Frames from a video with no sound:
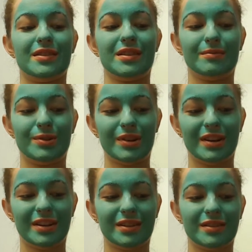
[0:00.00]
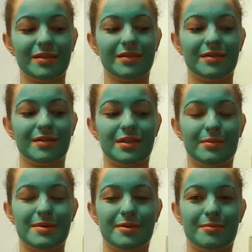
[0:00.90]
I'm trying to
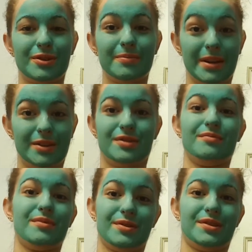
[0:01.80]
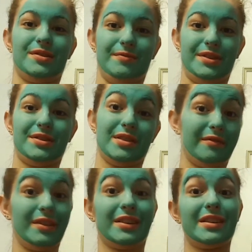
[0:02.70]
be a more patient person with stuff
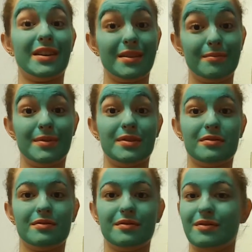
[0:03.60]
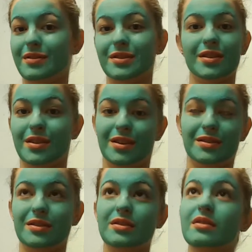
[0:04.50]
like that, but it's not
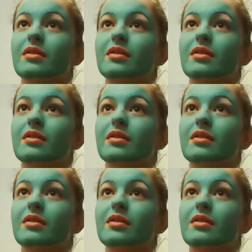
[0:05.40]
easy.